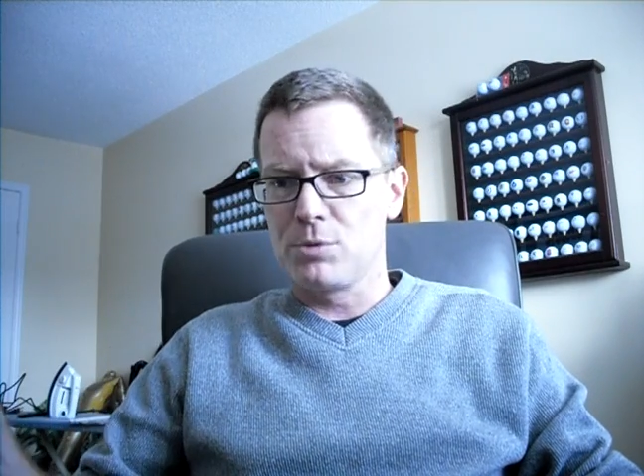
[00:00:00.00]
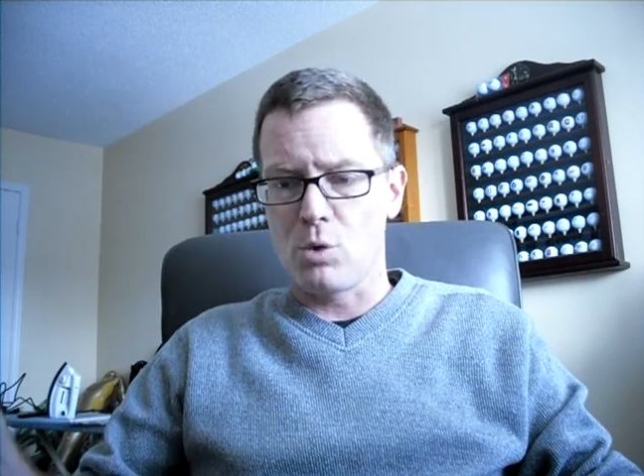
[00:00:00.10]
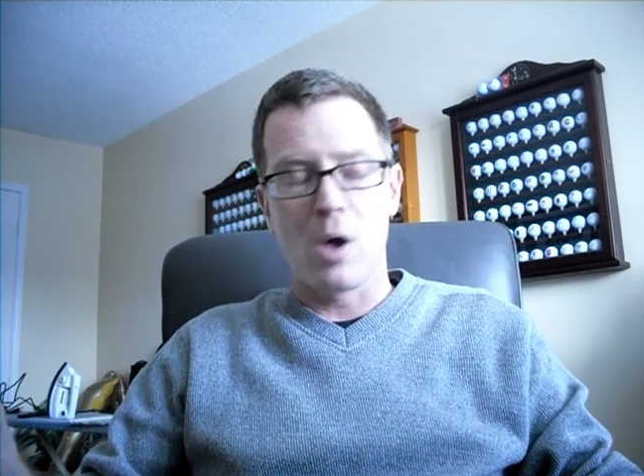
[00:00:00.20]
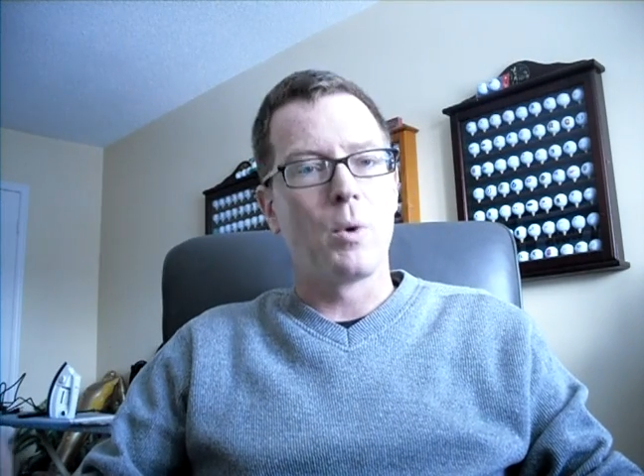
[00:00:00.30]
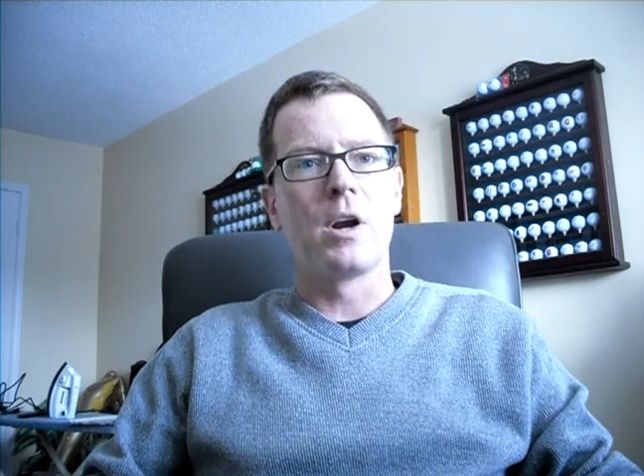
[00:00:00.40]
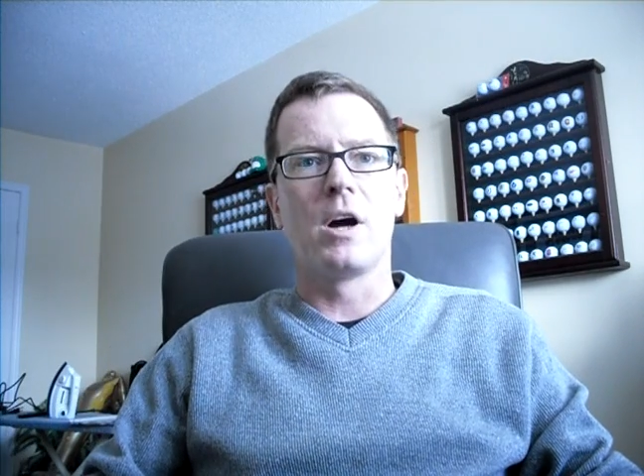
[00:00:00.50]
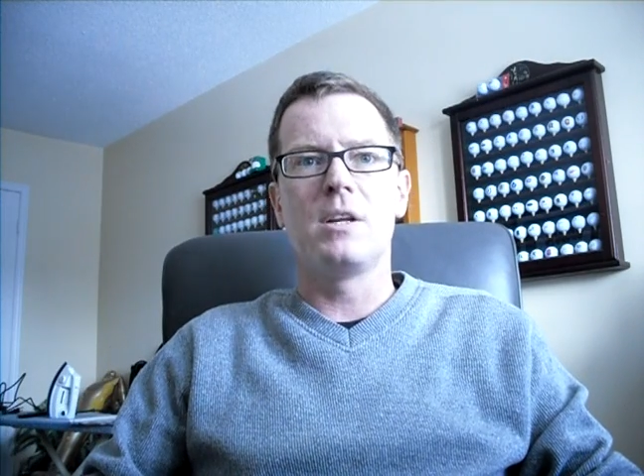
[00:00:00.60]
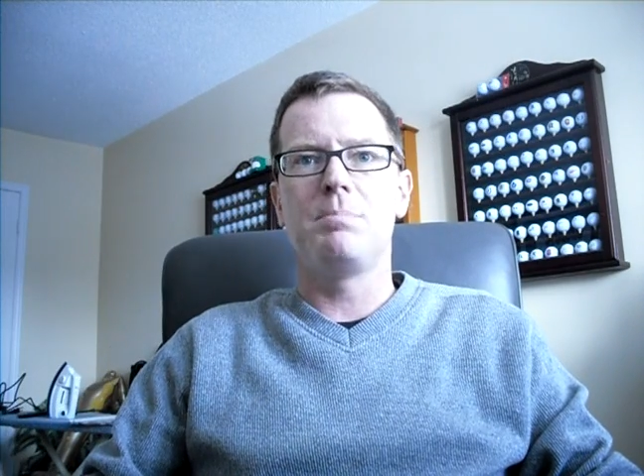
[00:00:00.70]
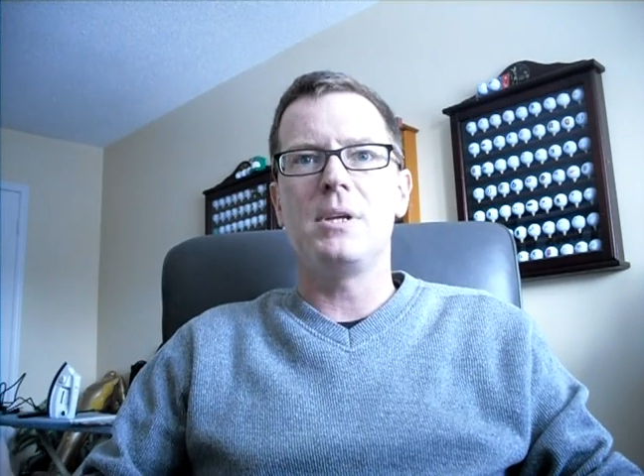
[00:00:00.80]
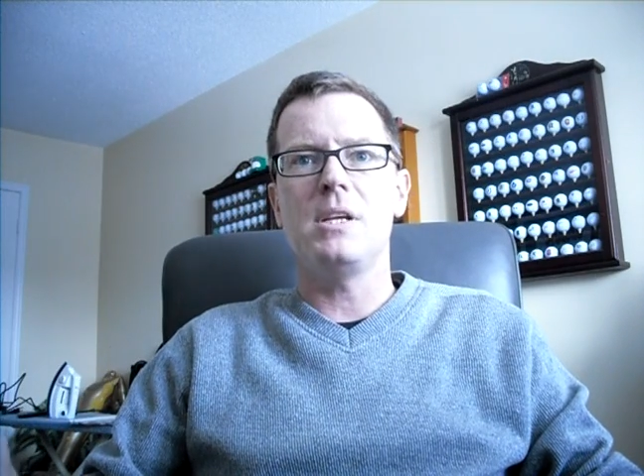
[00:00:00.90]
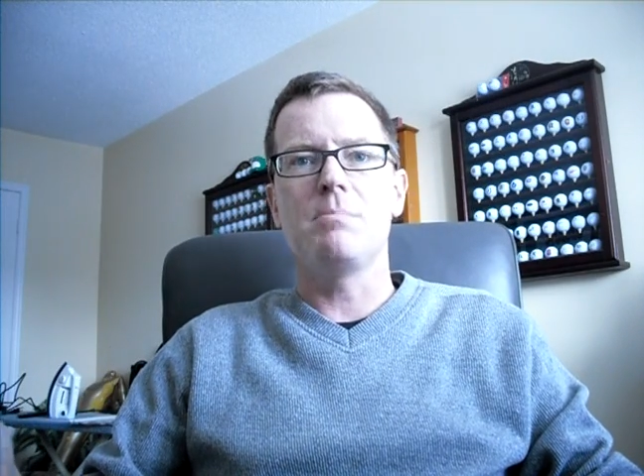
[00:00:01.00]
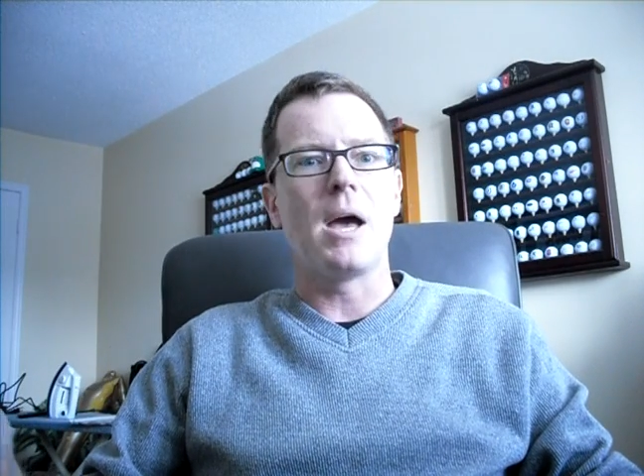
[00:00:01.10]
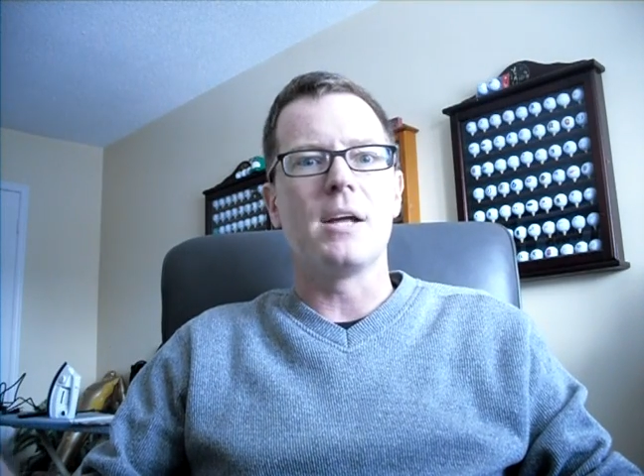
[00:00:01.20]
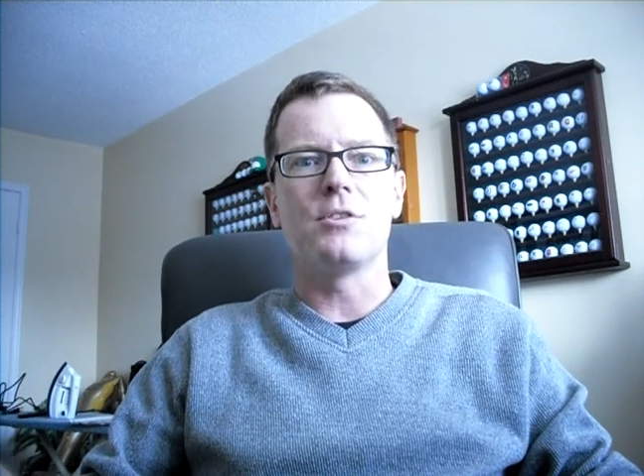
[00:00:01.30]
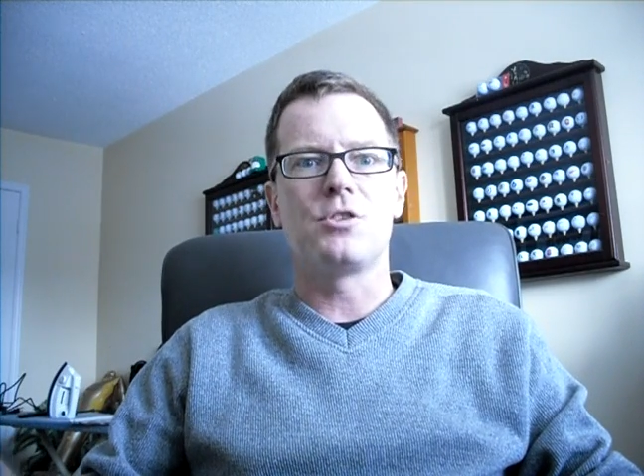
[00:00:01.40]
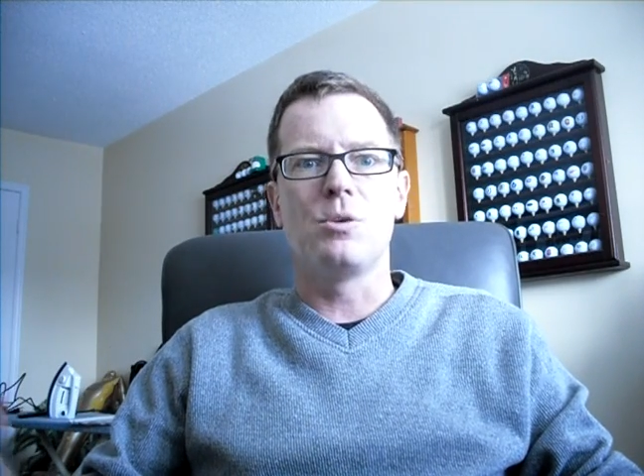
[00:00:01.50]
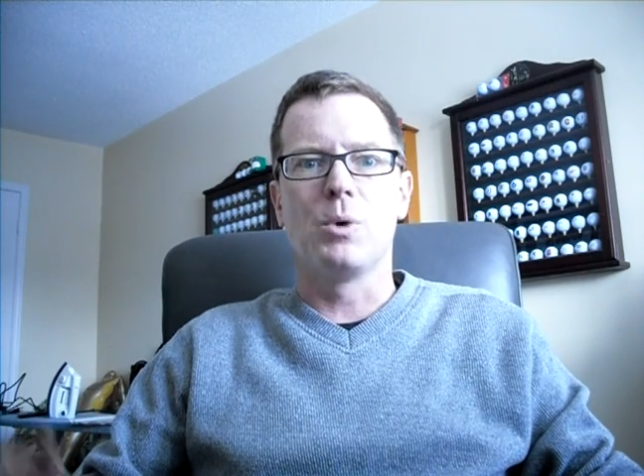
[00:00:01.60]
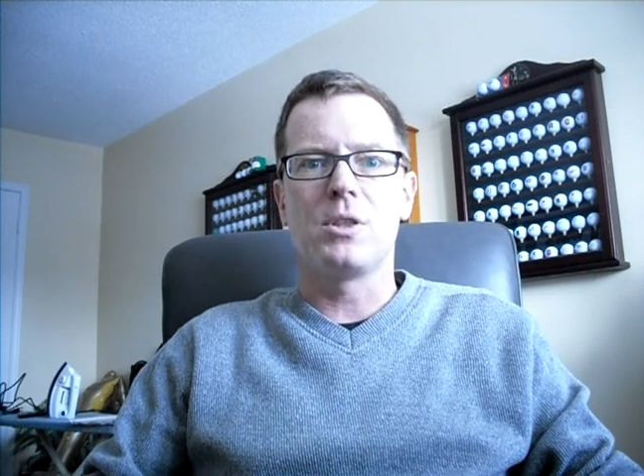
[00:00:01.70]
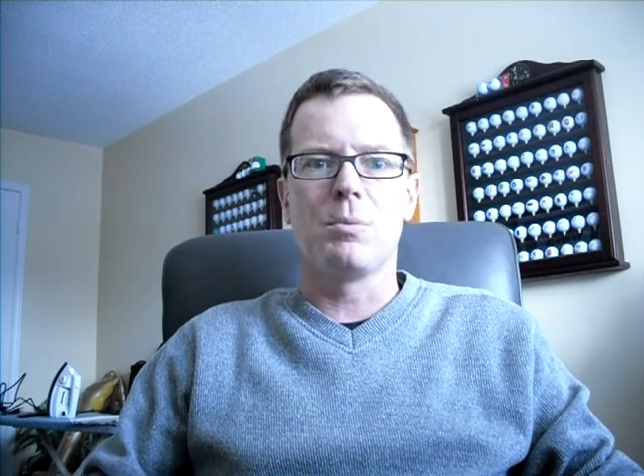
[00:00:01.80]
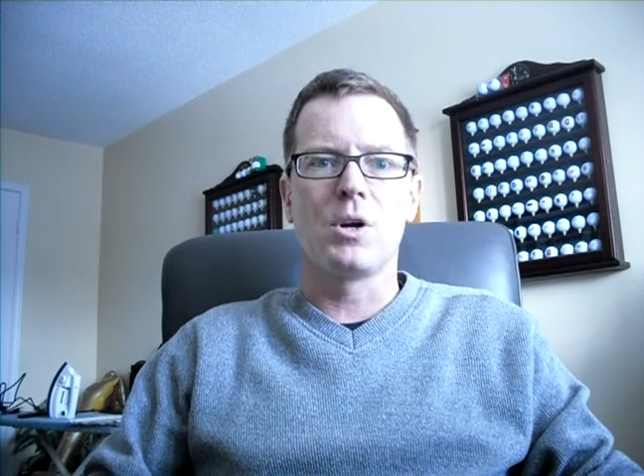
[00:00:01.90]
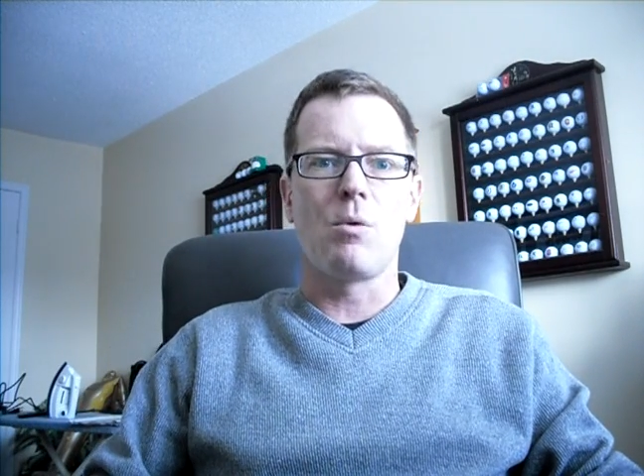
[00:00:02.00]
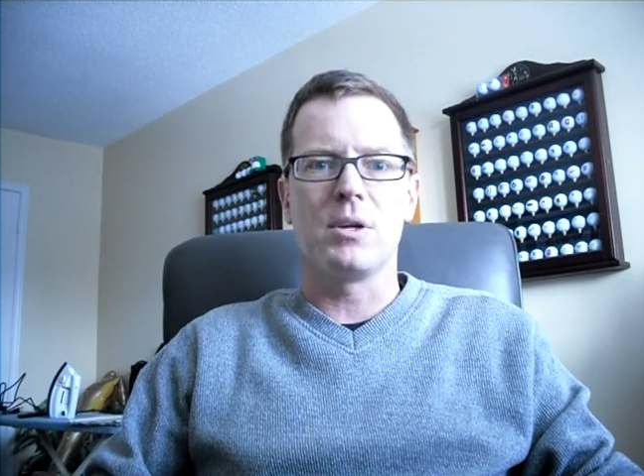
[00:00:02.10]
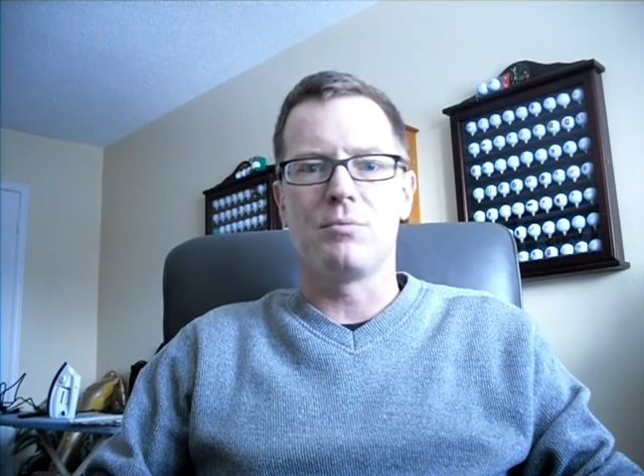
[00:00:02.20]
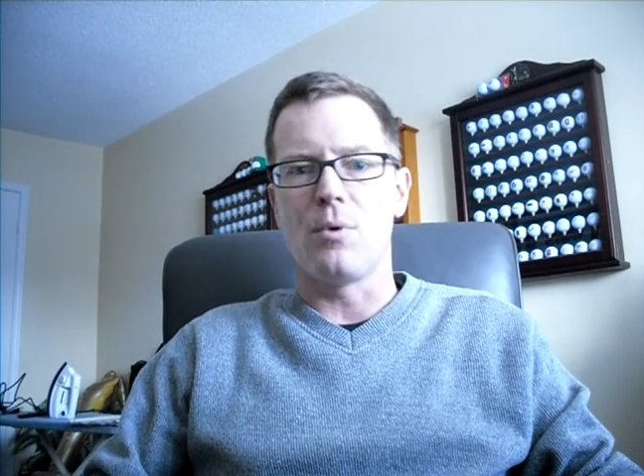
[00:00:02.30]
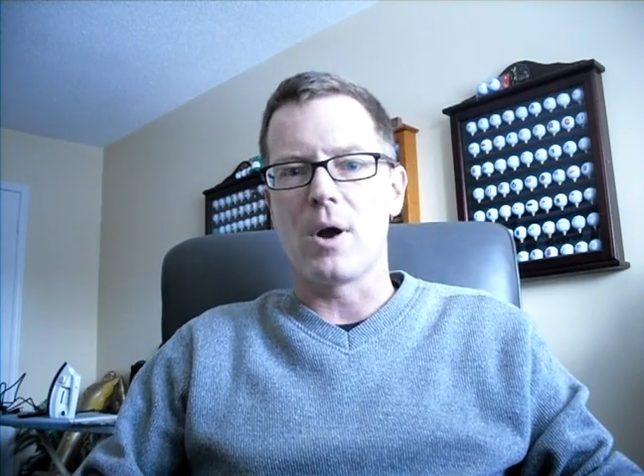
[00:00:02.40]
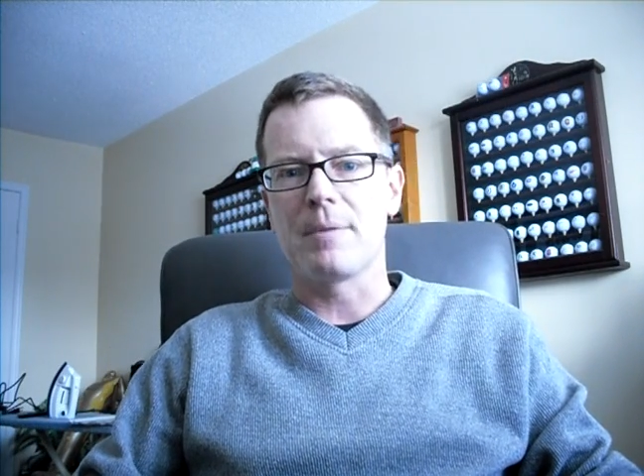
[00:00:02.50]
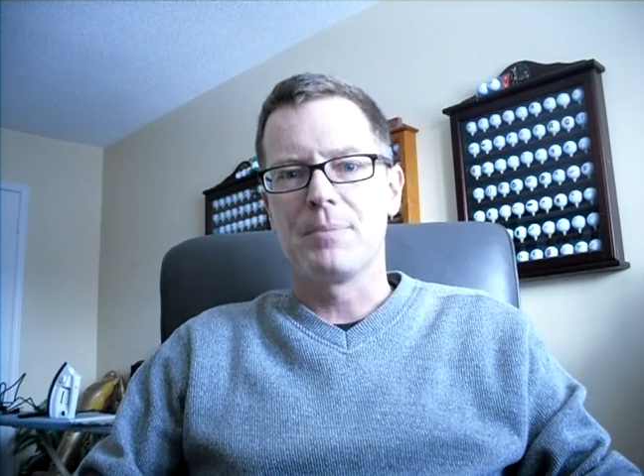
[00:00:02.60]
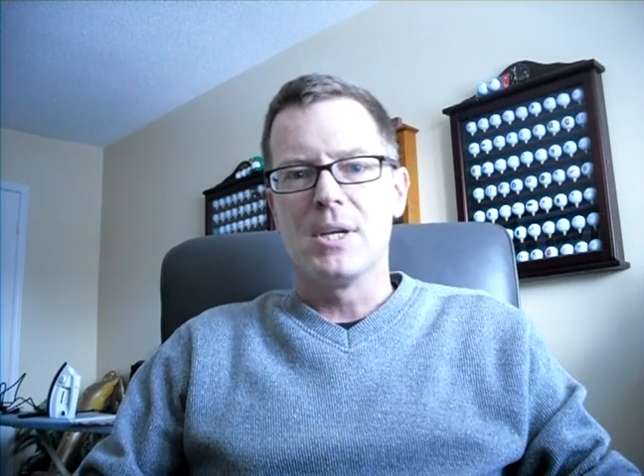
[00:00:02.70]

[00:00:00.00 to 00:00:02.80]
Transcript: so I went on to eBay to see what they were going for.